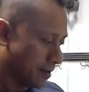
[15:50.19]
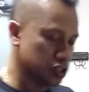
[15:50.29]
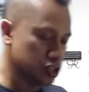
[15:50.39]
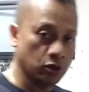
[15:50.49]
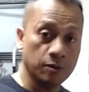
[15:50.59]

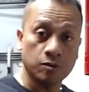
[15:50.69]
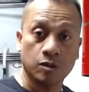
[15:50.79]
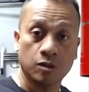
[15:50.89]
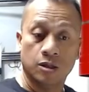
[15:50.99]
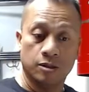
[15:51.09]
So
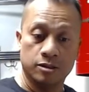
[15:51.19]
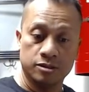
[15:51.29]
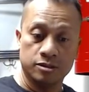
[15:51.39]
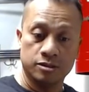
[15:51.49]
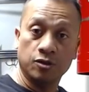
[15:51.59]

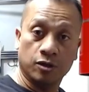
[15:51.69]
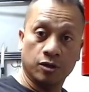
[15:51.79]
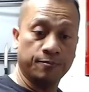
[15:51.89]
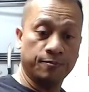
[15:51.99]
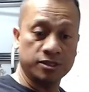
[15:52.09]
in
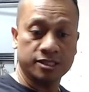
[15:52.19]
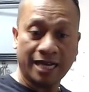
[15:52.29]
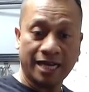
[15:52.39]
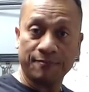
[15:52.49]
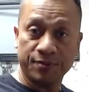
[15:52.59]
order to put the
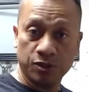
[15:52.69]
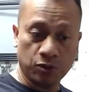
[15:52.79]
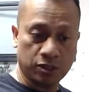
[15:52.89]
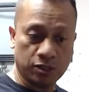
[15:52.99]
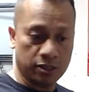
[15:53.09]

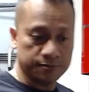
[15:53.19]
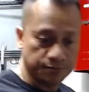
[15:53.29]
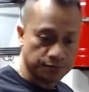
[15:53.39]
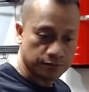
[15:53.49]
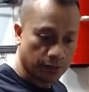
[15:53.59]
tapioca
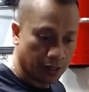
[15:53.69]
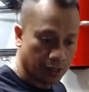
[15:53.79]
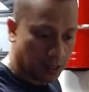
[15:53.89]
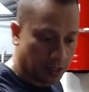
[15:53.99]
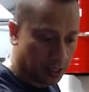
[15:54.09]

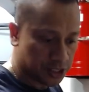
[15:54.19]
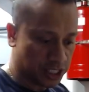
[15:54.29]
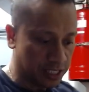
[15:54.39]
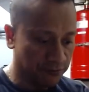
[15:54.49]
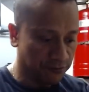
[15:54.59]
uh,
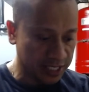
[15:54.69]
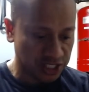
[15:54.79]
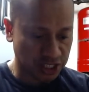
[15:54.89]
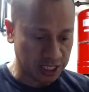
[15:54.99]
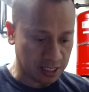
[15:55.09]
sheet, rice
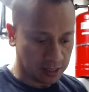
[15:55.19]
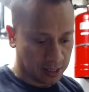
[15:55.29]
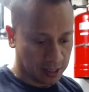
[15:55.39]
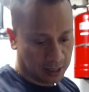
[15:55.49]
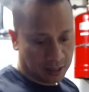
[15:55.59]
sheet,
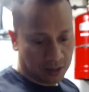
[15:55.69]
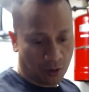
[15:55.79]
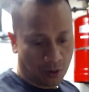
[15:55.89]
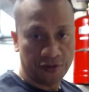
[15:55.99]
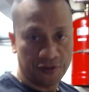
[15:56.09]

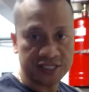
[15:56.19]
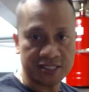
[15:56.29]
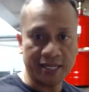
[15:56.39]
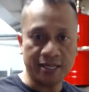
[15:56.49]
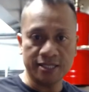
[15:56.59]
all this
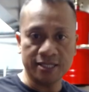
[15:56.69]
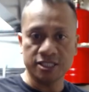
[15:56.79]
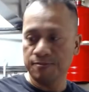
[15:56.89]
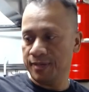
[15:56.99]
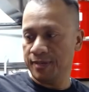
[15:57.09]
thing is,
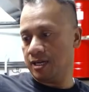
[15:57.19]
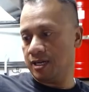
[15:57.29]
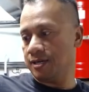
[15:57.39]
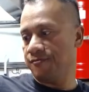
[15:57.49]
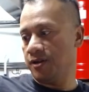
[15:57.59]
is made
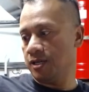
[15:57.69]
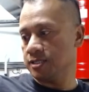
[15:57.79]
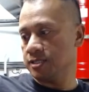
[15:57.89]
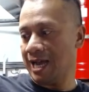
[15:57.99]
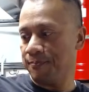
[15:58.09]
out of uh,
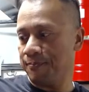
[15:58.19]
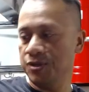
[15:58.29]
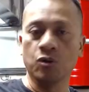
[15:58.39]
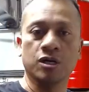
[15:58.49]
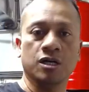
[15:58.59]

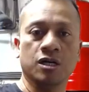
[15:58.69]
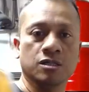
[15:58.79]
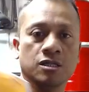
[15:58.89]
tapioca,